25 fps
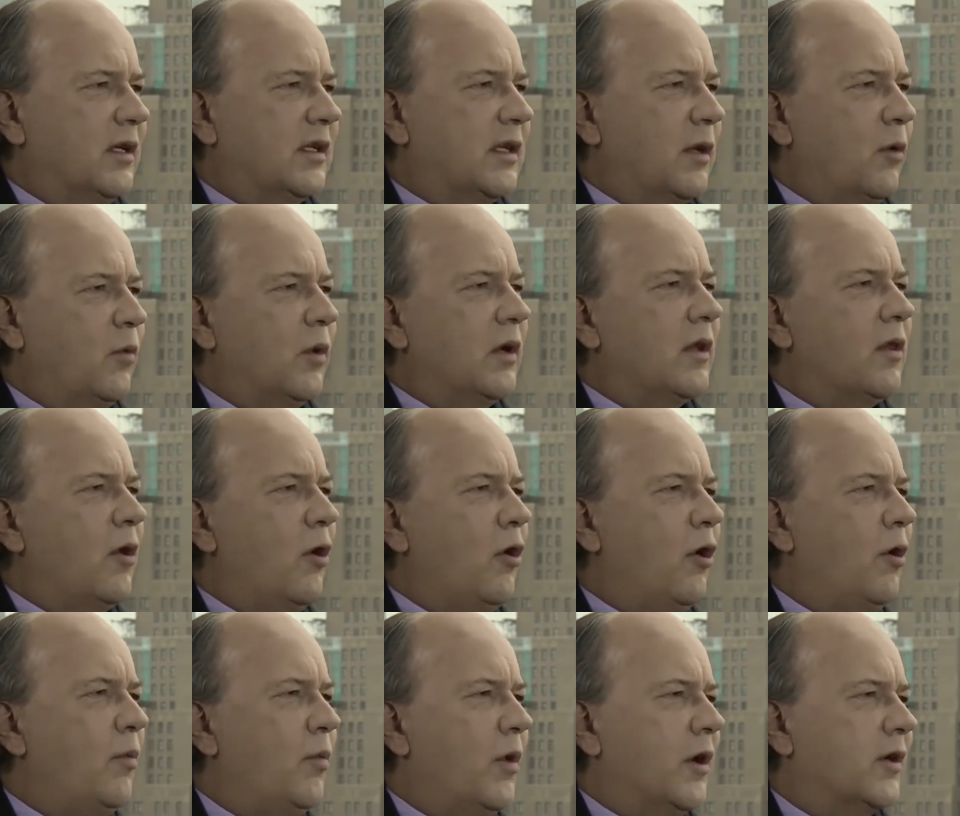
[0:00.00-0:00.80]
you say, what are the
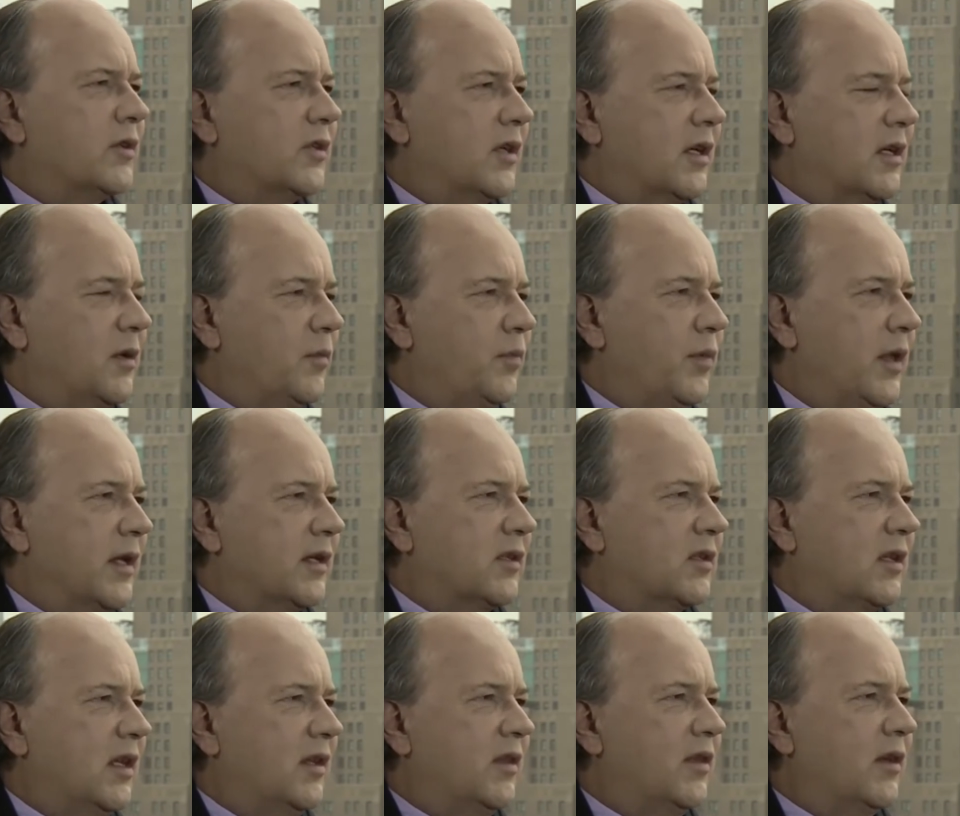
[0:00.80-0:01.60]
hallmarks of
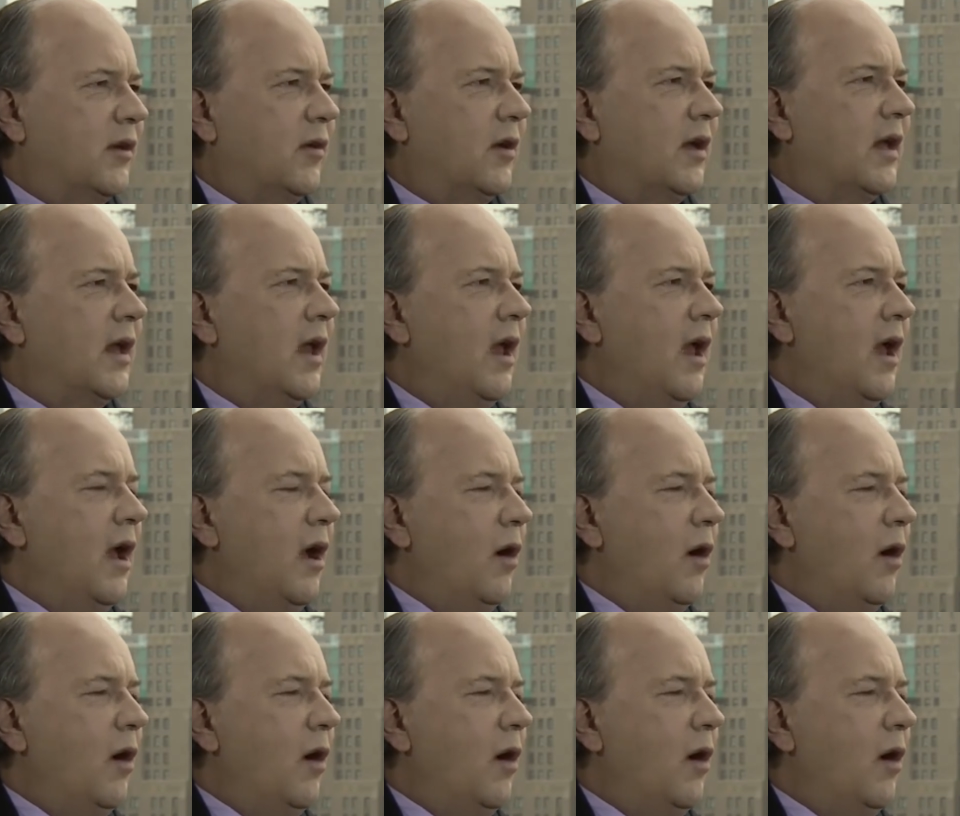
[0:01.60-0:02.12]
complexity theory?